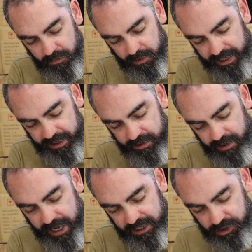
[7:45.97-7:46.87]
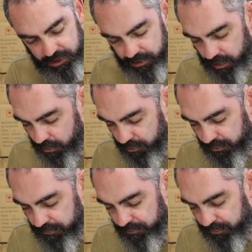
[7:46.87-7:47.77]
like ancient old
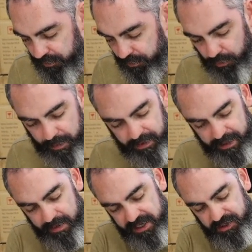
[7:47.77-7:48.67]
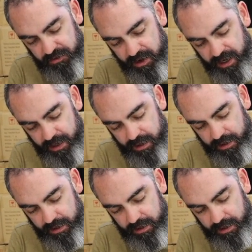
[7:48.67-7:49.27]
crumbling masonry